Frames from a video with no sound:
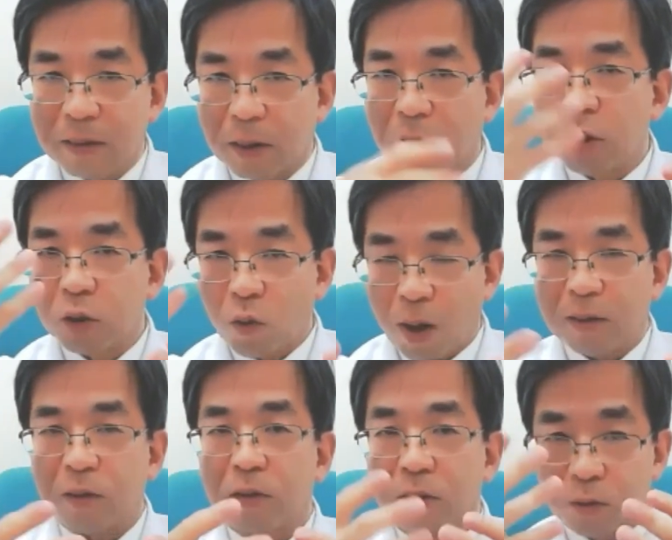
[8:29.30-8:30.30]

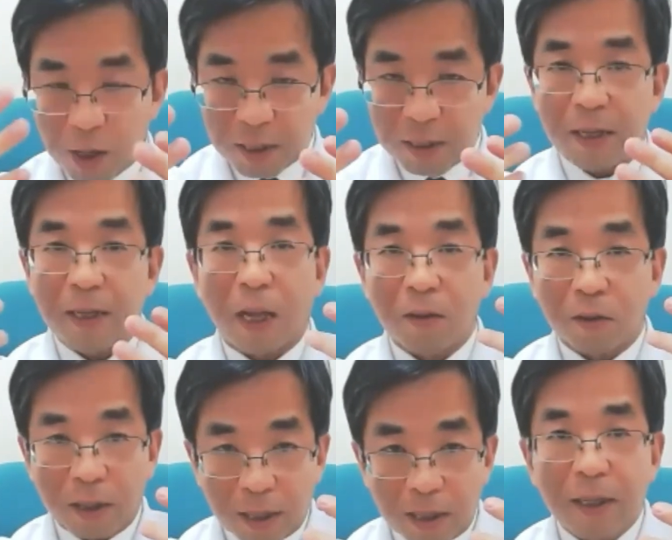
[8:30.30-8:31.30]
stored together and
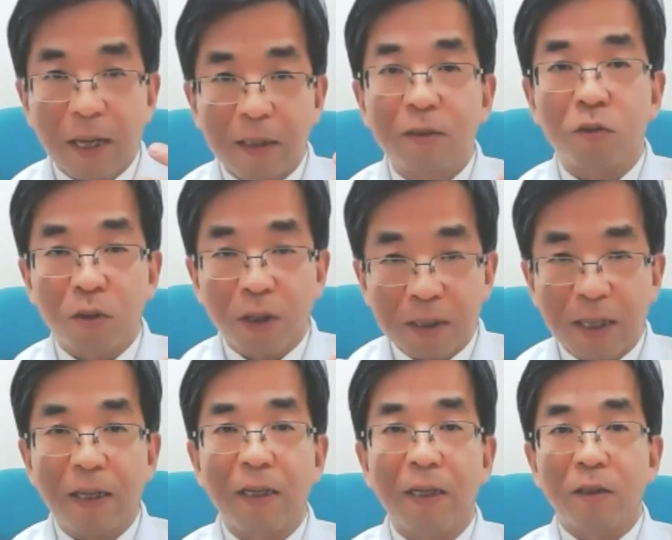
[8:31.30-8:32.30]
getting together
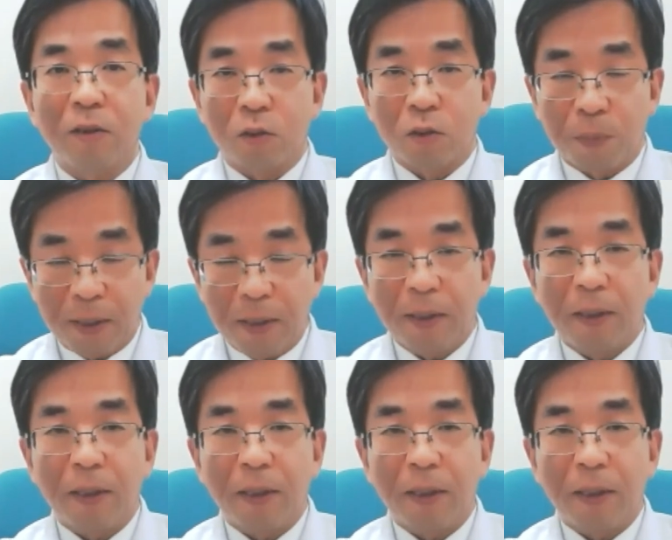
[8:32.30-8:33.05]
to be